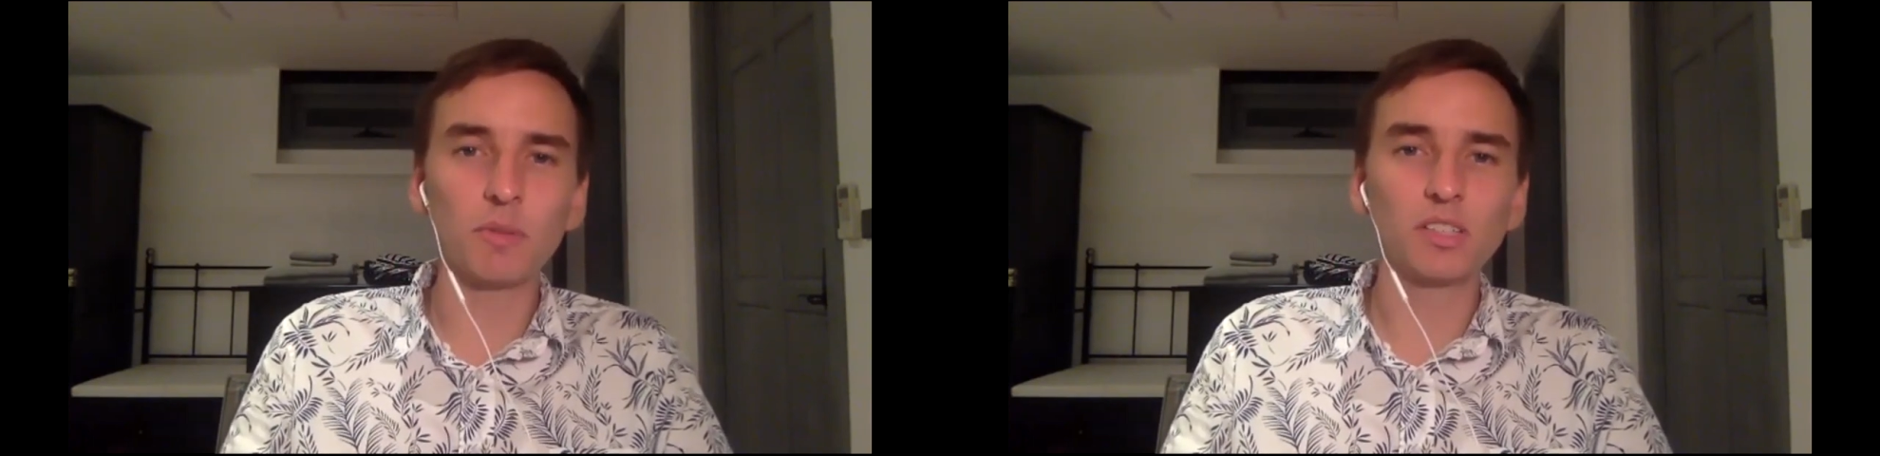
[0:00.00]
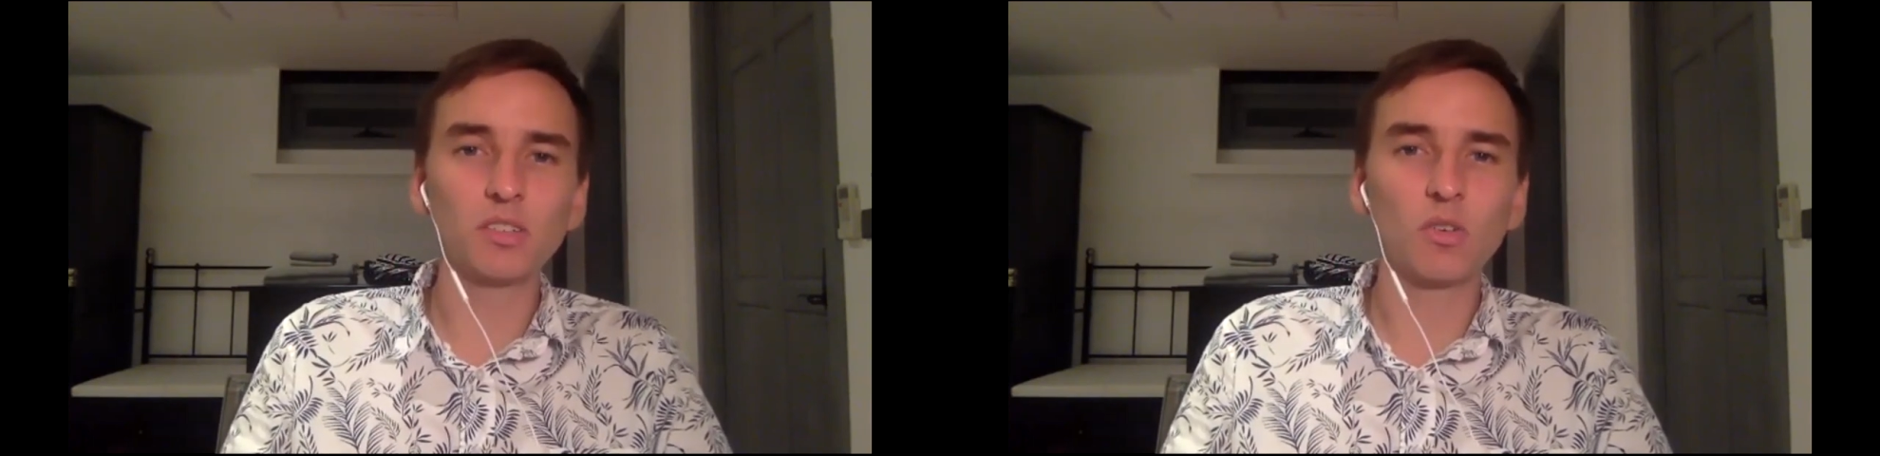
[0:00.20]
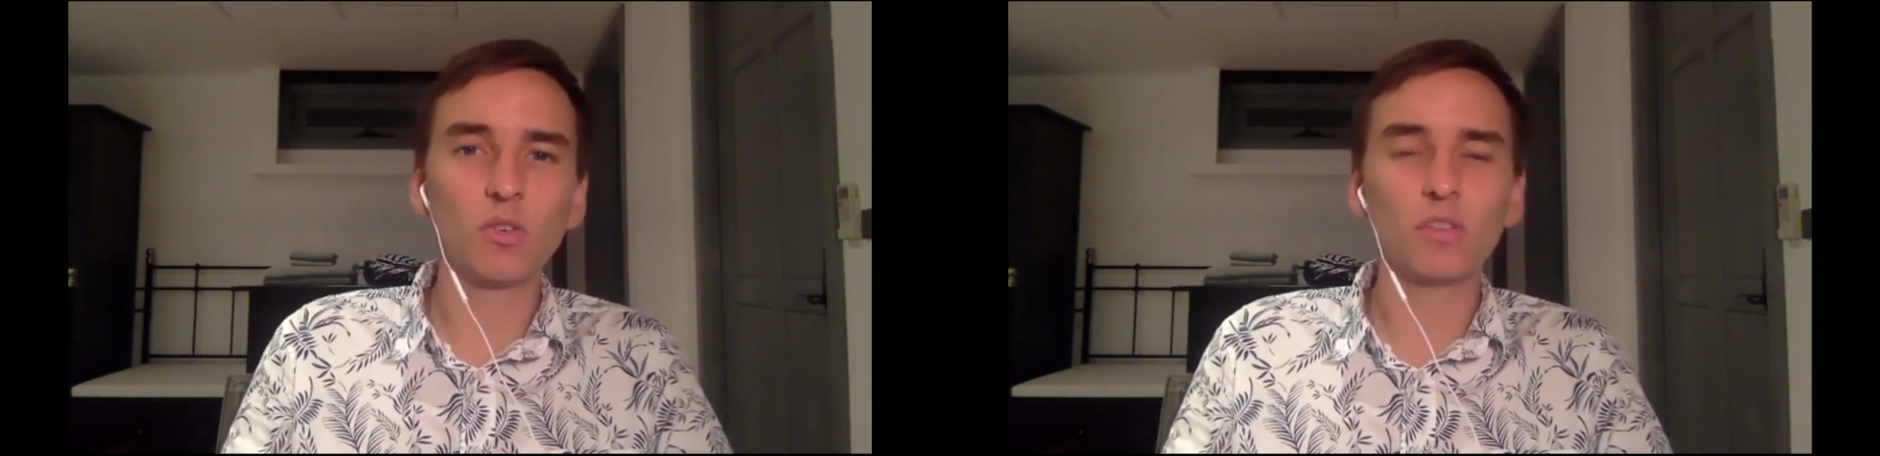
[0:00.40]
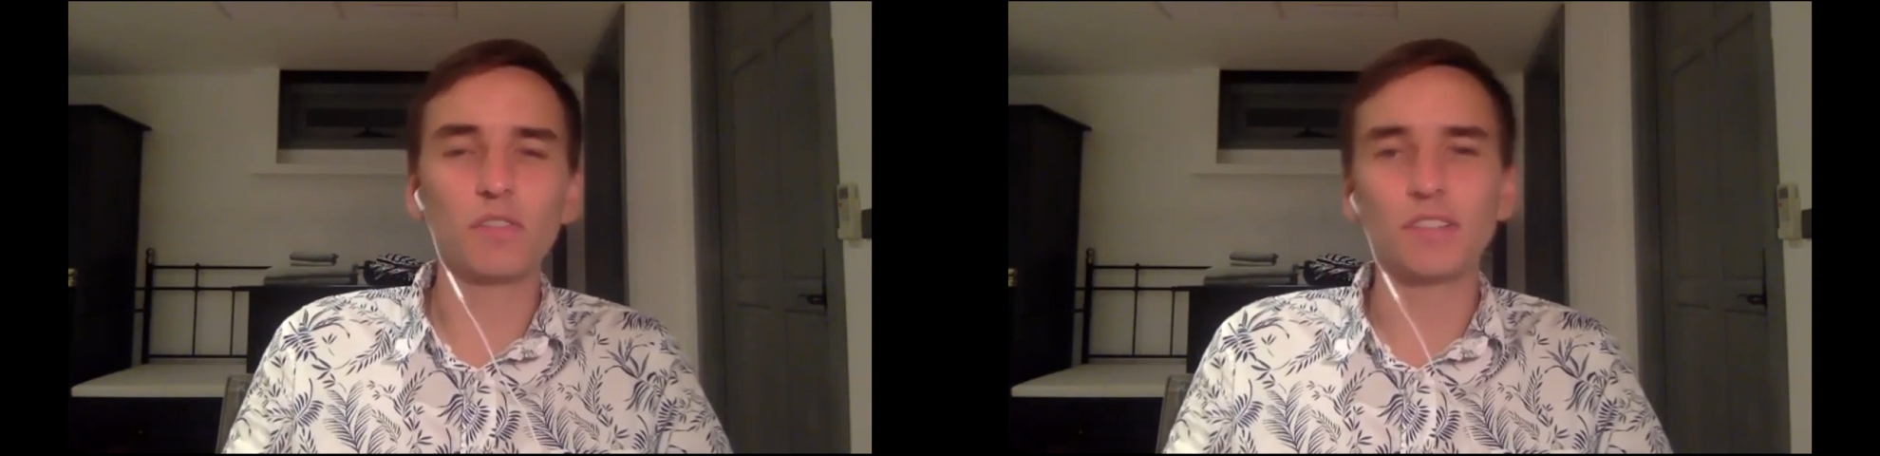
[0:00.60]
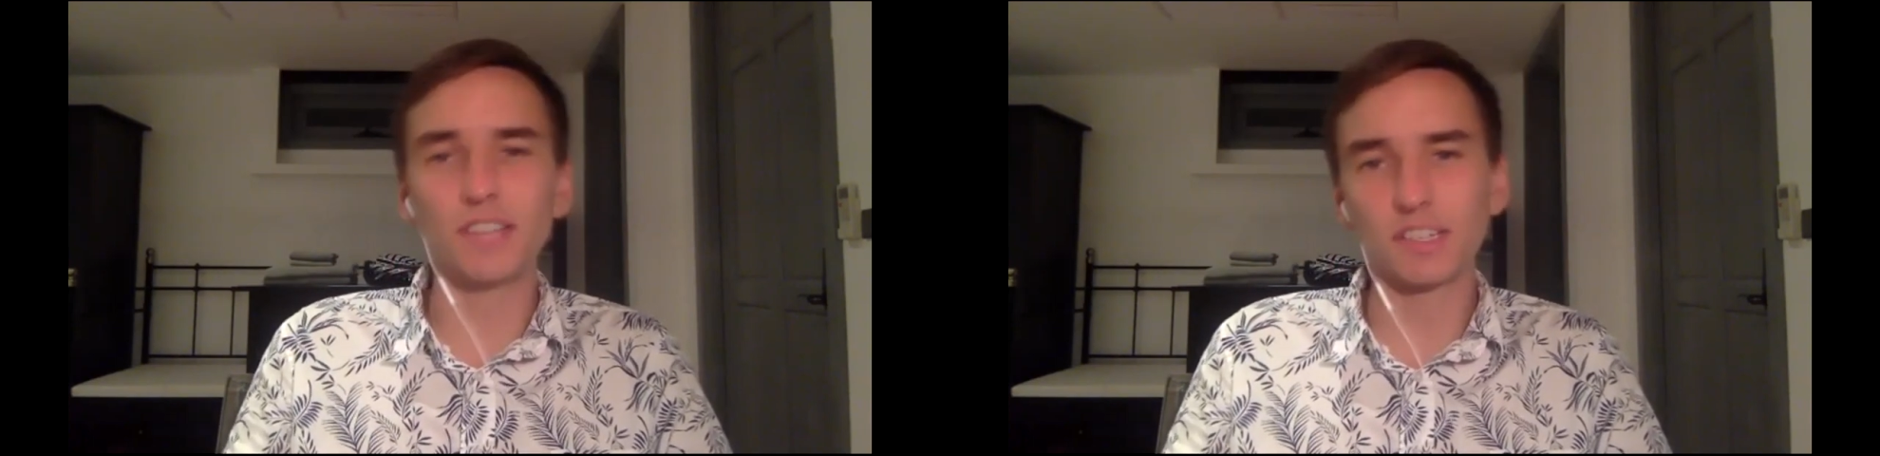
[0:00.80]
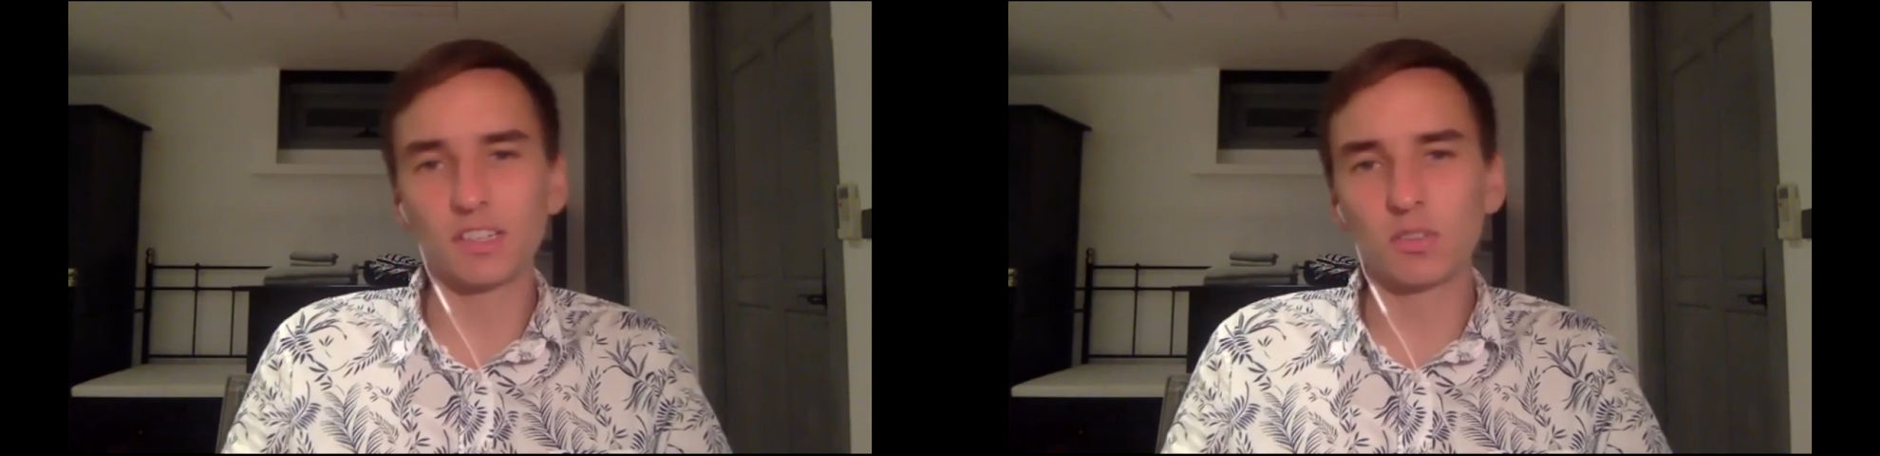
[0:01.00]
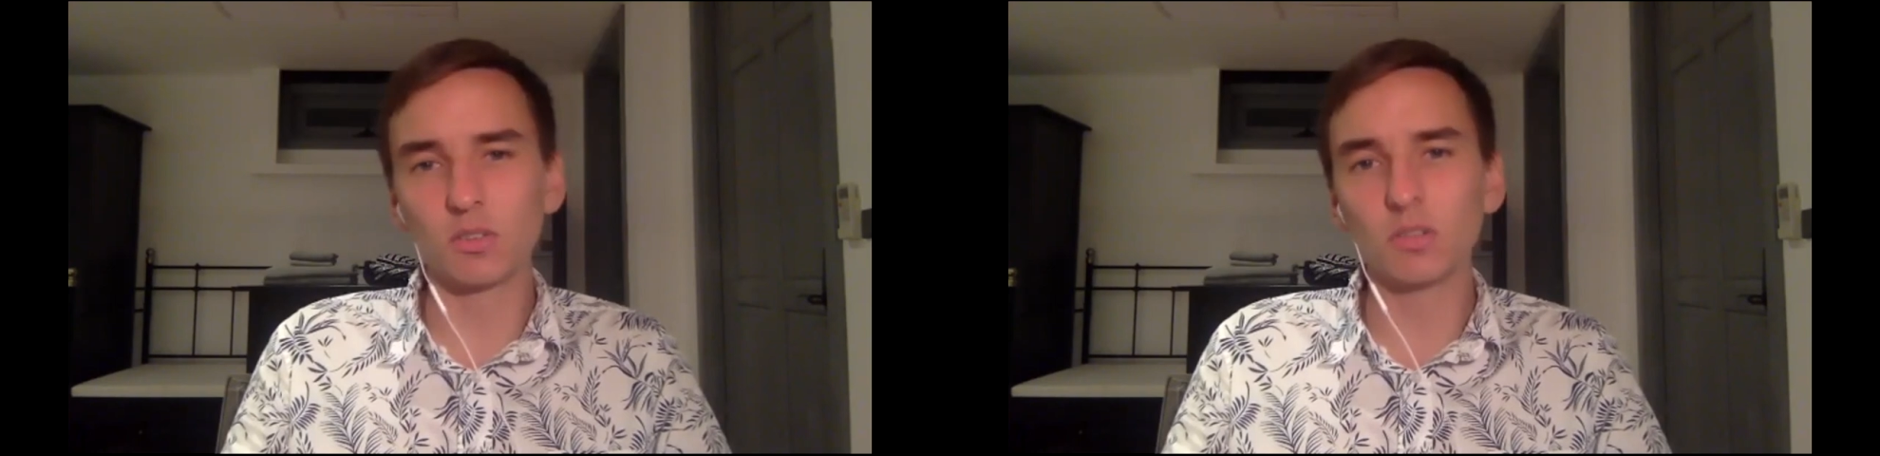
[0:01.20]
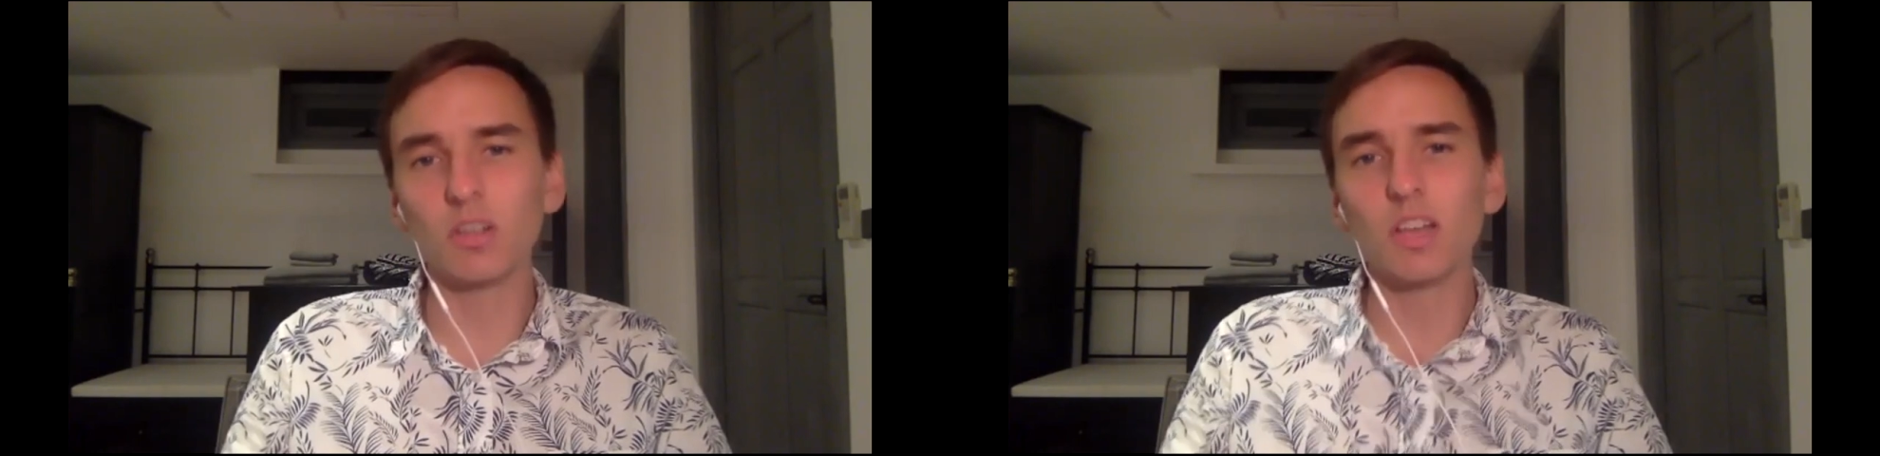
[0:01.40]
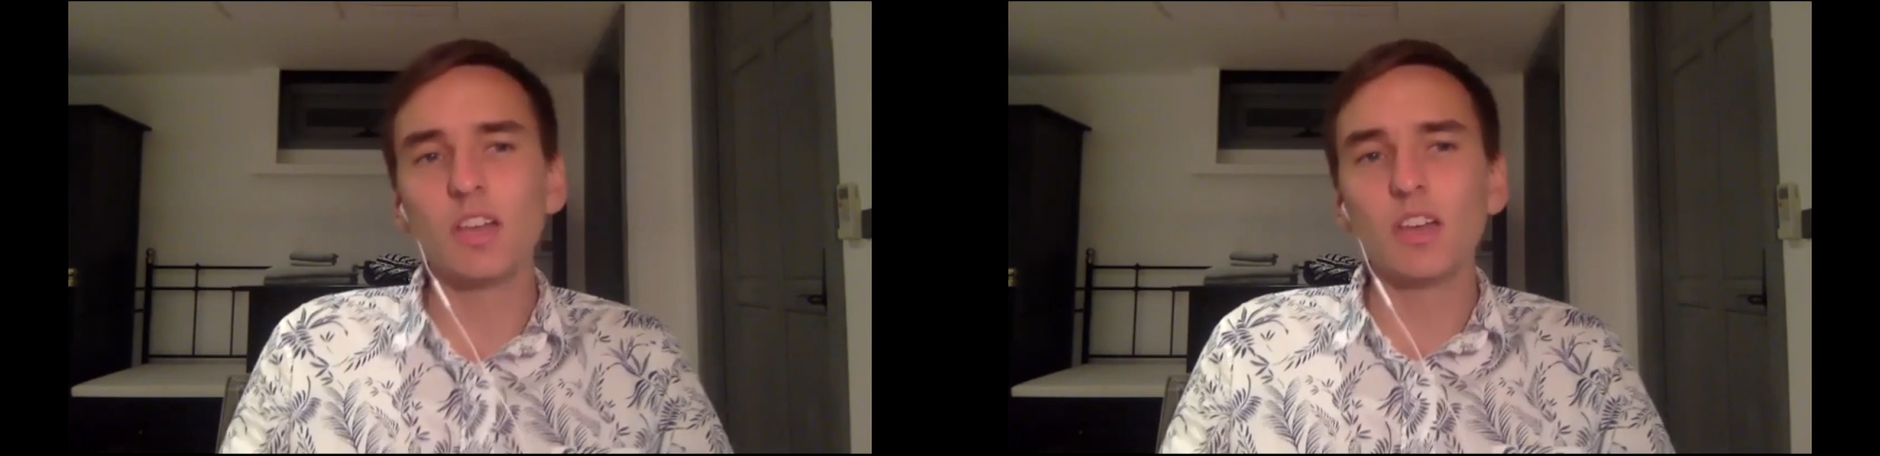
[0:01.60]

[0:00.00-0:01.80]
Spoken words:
Bitcoin, the technical